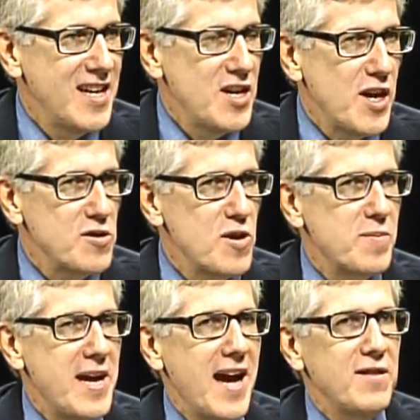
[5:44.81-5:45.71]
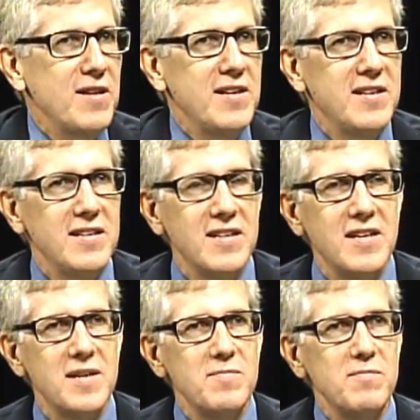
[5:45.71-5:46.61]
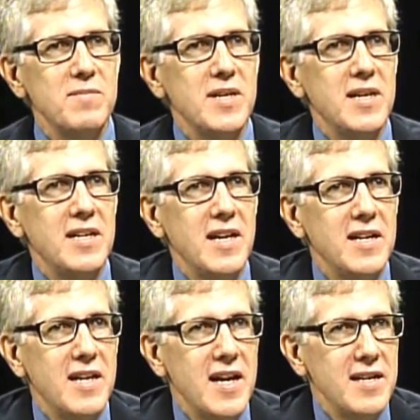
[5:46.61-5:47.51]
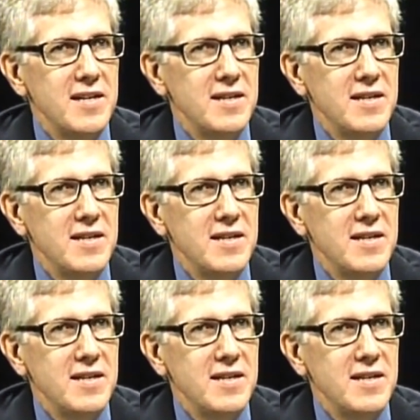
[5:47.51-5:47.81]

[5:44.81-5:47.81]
Yeah, I grew up Catholic, um, and and I.